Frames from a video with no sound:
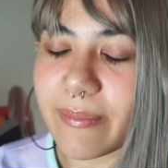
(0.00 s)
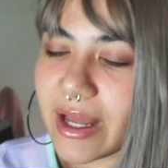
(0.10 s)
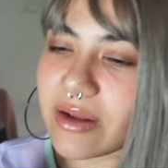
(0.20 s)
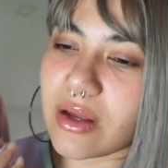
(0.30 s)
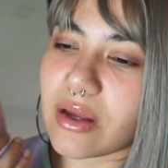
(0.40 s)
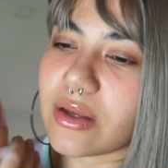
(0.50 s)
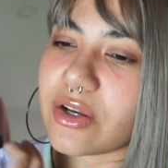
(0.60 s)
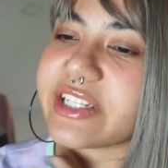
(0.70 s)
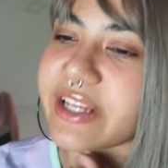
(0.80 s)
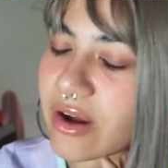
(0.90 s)
about
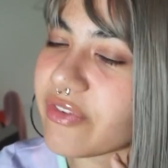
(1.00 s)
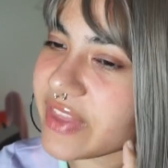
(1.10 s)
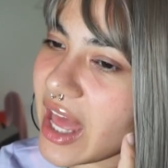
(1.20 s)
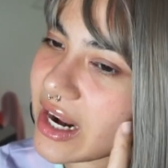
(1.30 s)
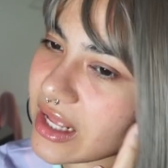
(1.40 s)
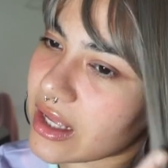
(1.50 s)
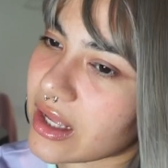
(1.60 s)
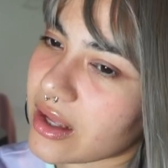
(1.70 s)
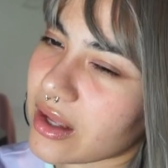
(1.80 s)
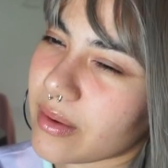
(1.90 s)
yourself, that
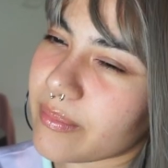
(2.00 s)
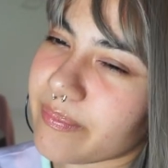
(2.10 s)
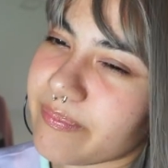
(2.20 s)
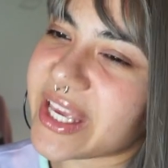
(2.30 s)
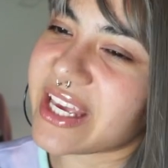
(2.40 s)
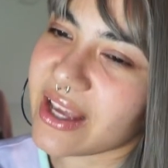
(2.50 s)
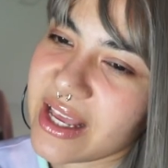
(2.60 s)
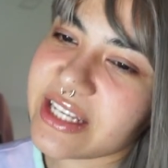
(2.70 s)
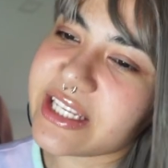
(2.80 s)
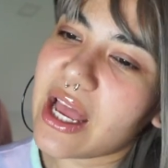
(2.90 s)

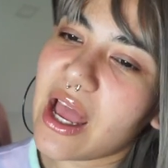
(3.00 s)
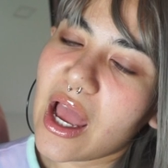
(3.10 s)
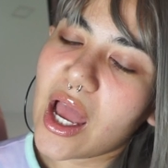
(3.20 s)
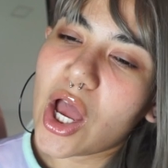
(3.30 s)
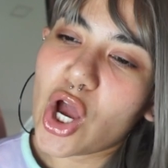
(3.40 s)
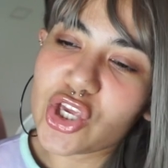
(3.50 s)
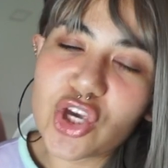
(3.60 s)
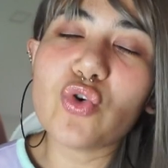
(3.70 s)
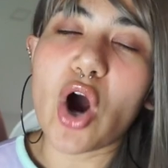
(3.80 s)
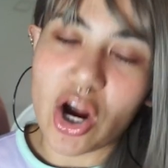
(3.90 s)
because
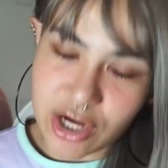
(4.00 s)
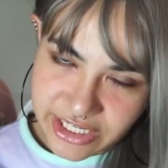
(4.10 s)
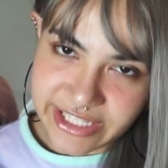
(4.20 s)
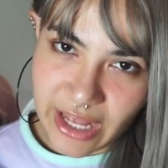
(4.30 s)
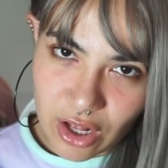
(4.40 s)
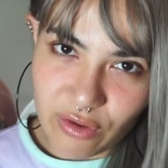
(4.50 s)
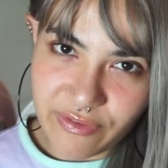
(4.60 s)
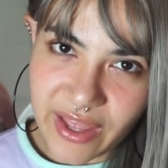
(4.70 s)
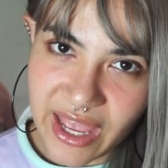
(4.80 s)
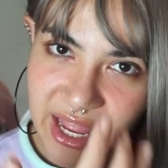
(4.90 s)
you are
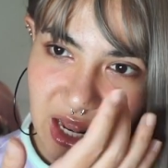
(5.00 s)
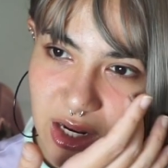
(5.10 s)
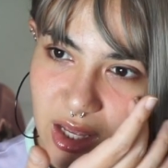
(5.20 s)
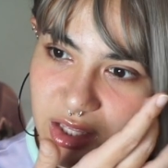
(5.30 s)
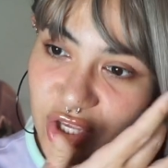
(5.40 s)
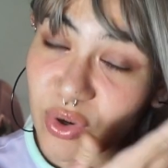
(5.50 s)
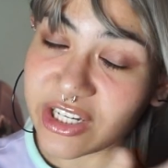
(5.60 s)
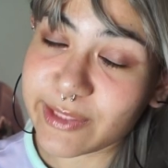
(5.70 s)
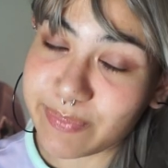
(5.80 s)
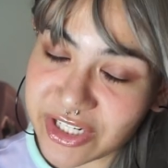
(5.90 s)
yourself and you
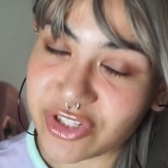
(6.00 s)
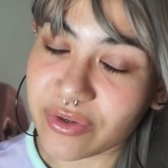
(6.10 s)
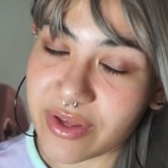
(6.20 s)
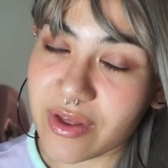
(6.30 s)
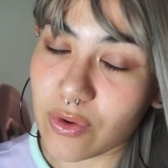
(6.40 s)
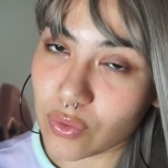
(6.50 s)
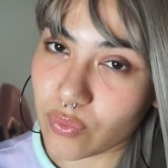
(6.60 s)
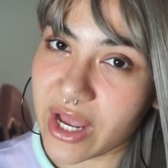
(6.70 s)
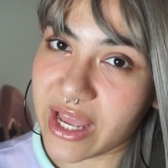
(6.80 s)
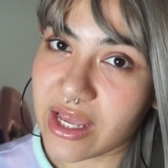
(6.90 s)
are special in their own
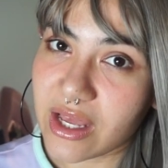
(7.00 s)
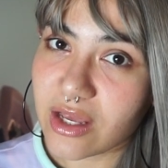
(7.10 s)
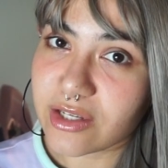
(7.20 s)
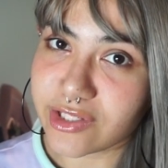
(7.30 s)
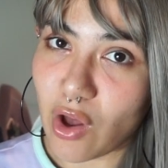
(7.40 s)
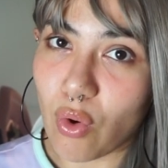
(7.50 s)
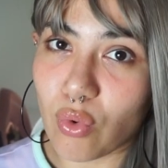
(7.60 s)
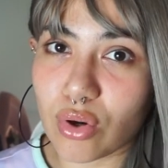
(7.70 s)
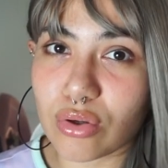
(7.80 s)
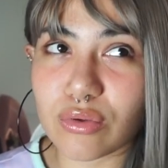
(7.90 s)
way, so